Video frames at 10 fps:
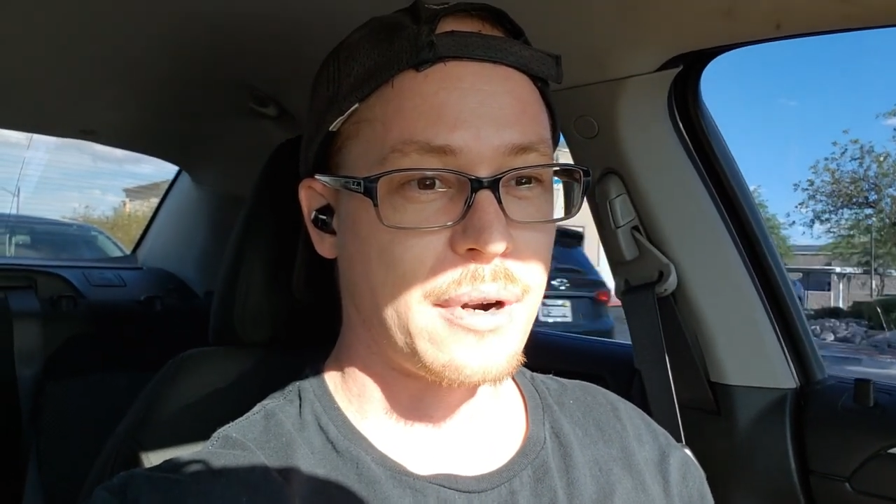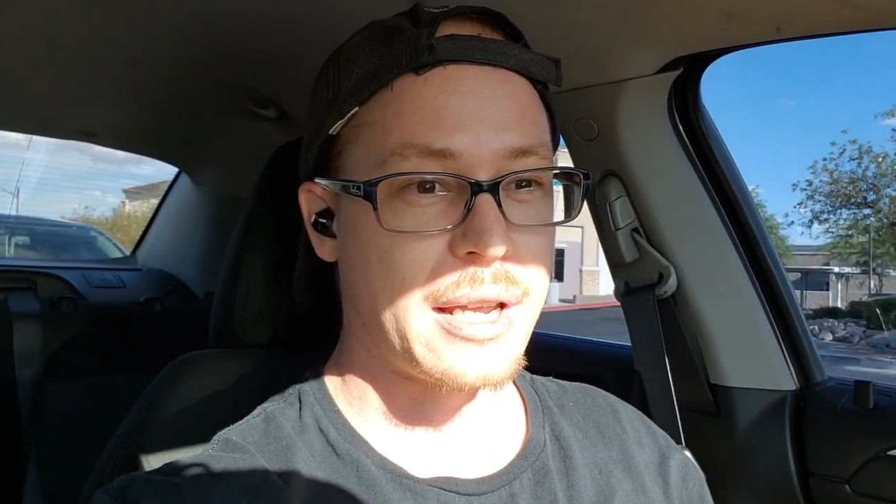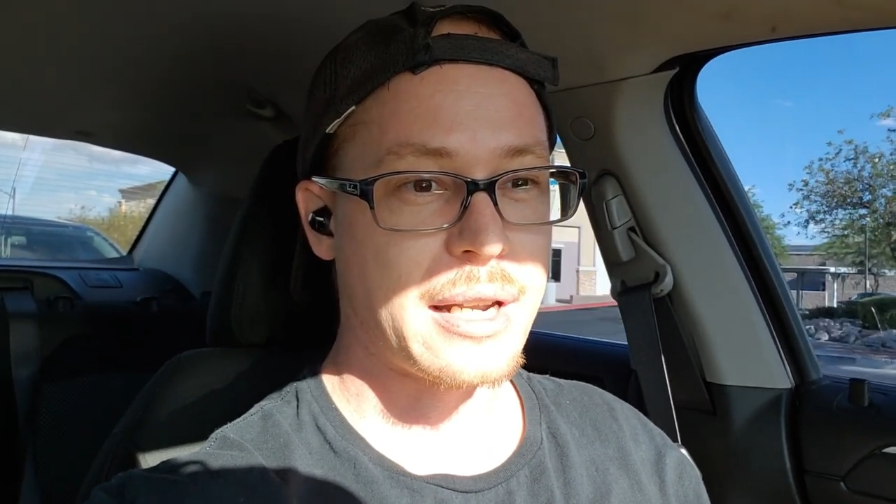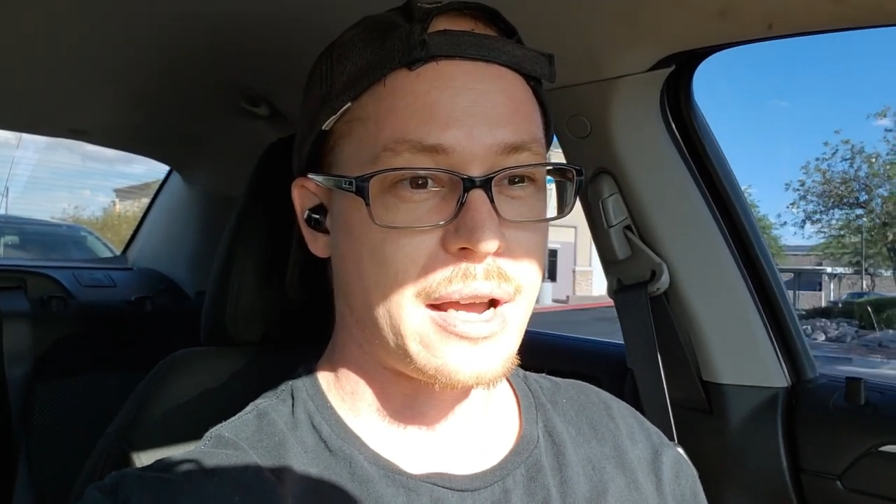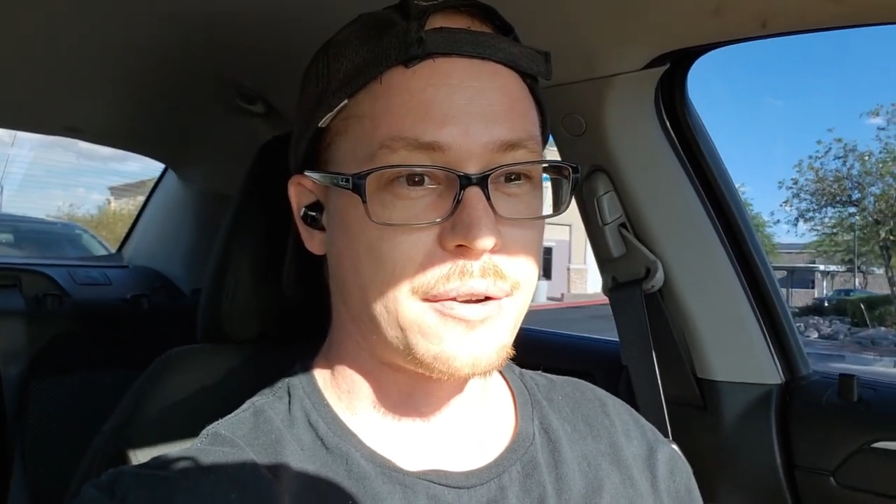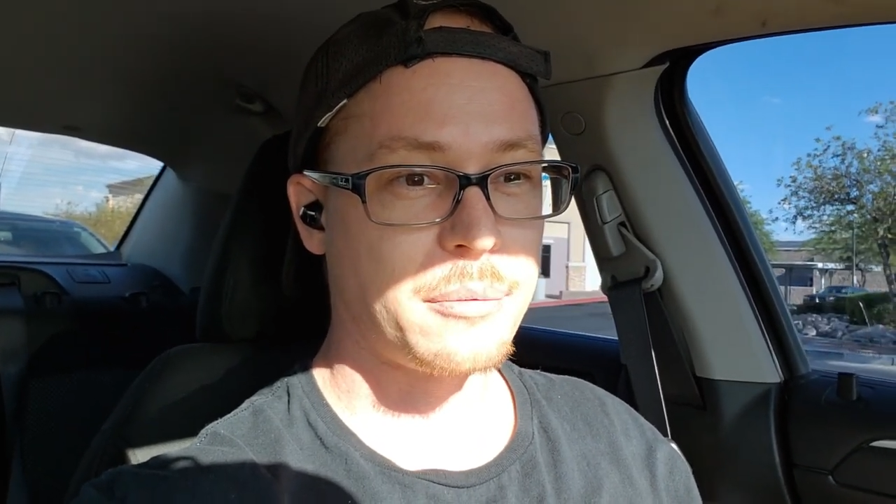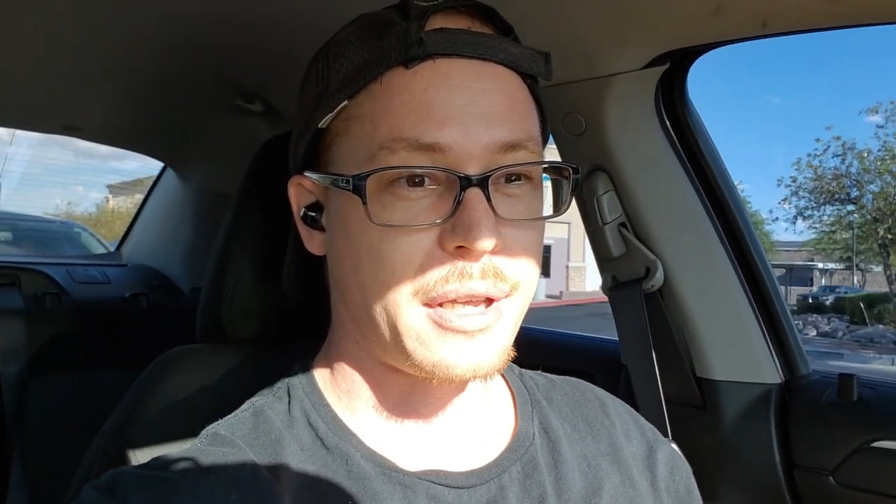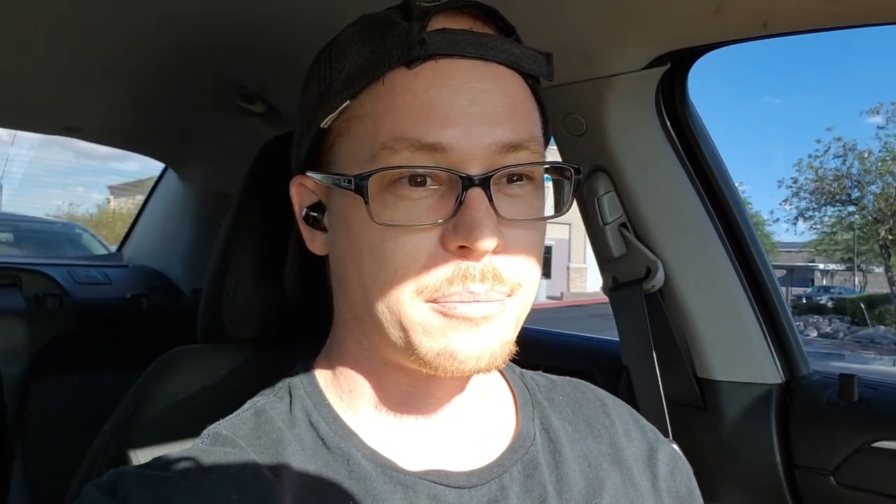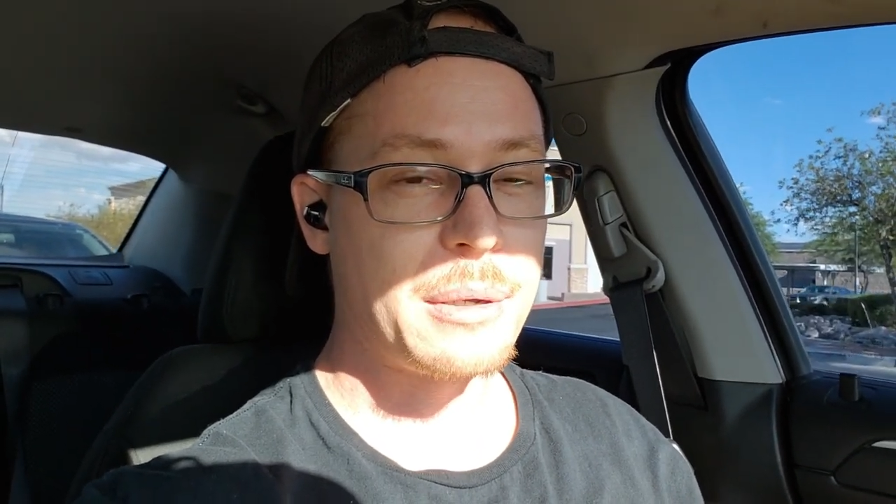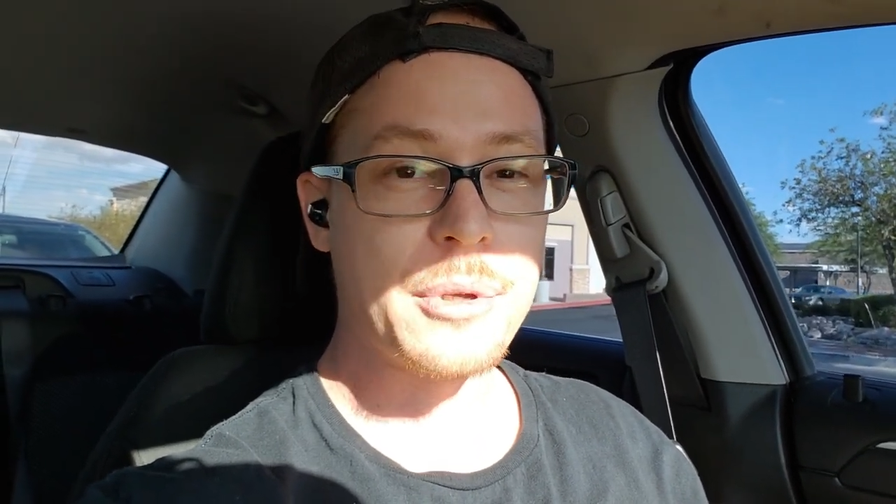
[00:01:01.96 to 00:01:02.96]
right now, and
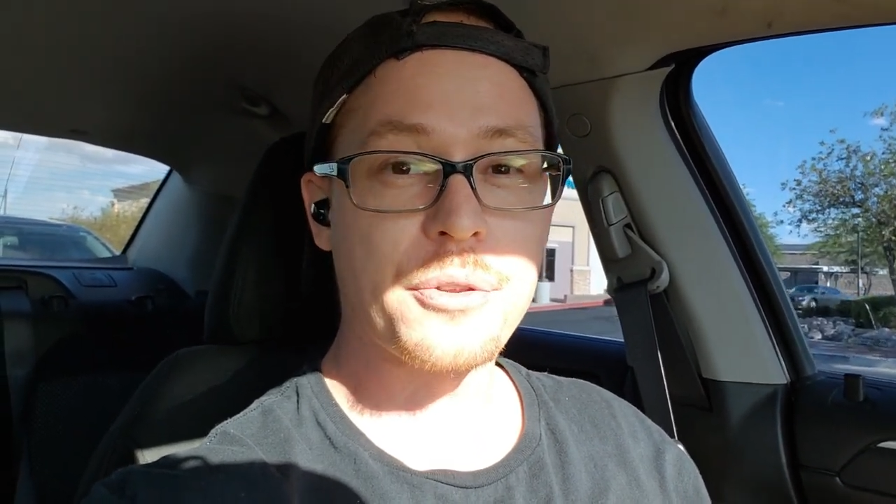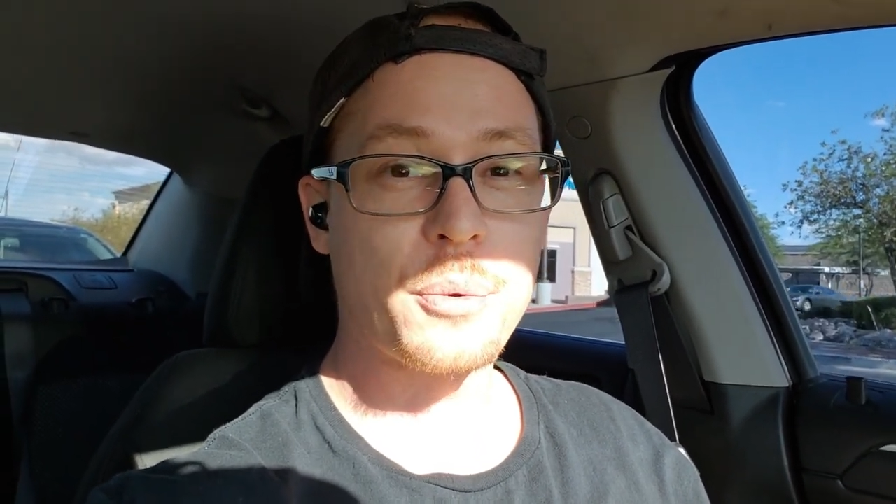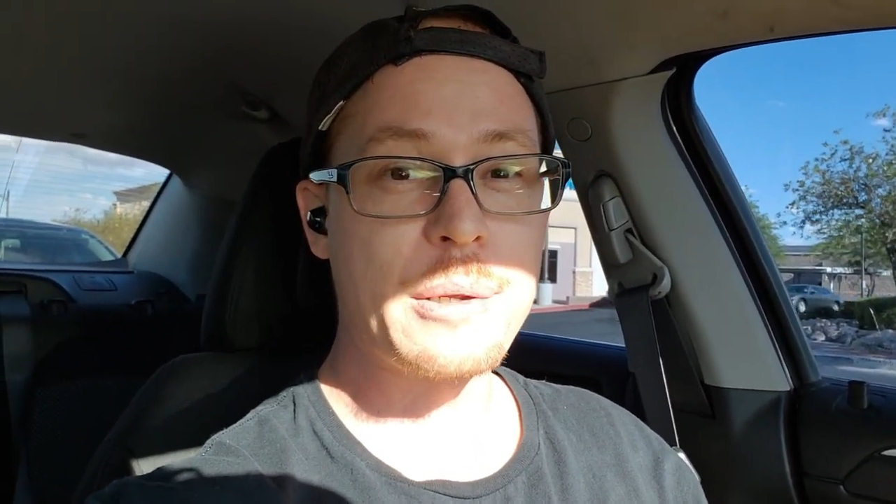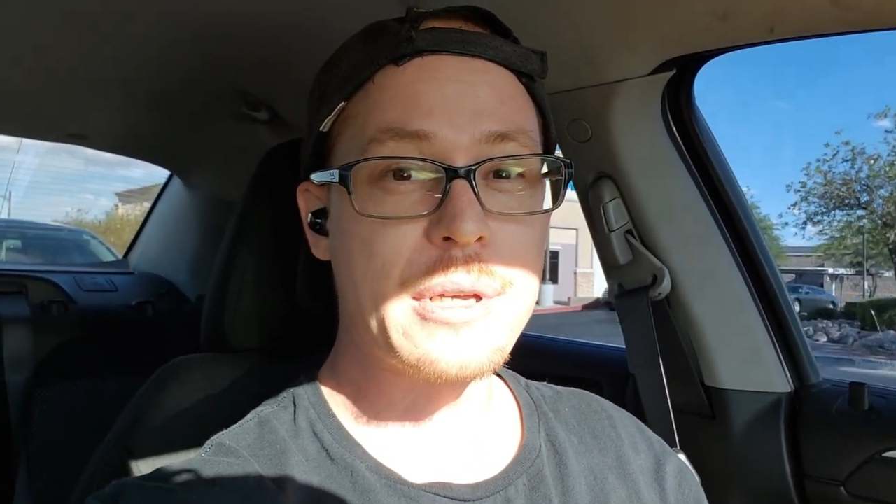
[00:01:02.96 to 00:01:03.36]
like maybe three